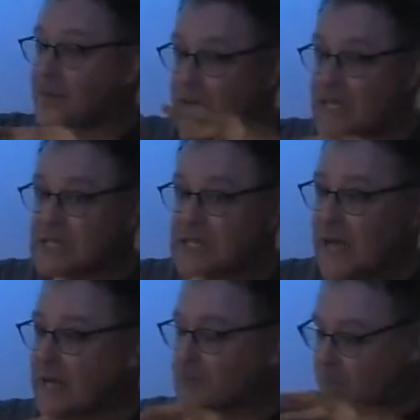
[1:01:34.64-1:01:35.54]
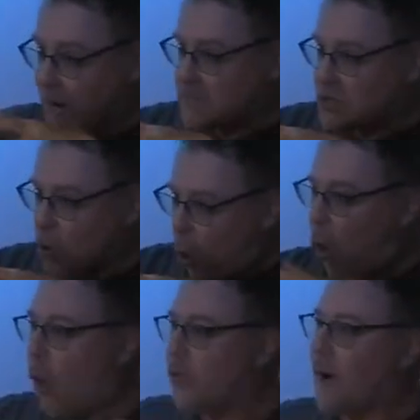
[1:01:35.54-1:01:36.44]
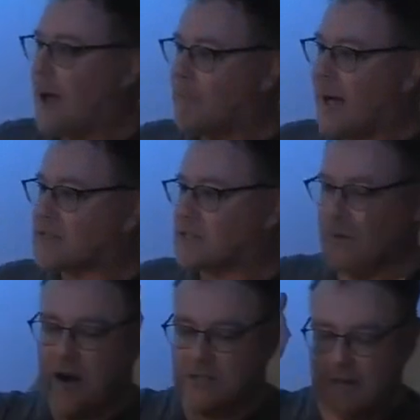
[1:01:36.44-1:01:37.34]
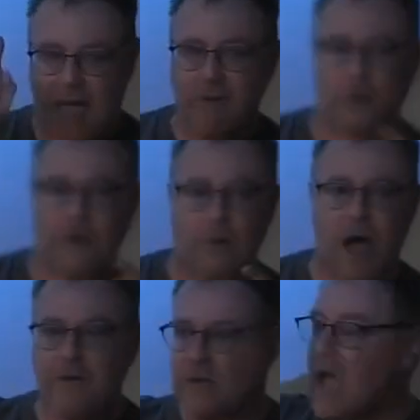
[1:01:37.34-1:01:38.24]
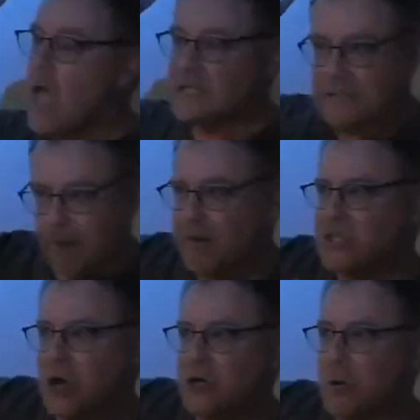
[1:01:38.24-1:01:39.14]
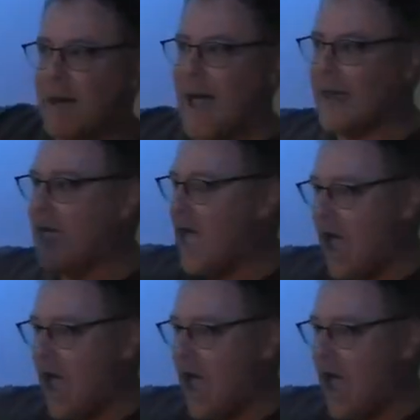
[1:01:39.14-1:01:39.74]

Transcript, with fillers: this thing presses all the right buttons as far as the cavalry arriving. Somebody's got your back.